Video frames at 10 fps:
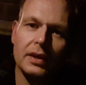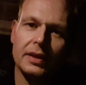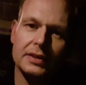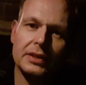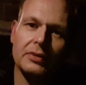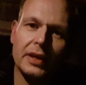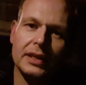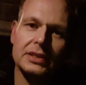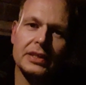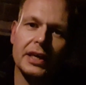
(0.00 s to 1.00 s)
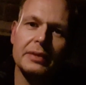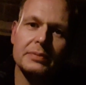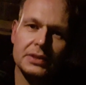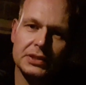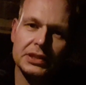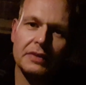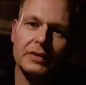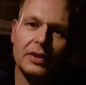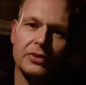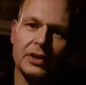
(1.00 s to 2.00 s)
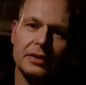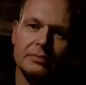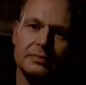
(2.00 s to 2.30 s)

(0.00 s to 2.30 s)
And until the next time, 73.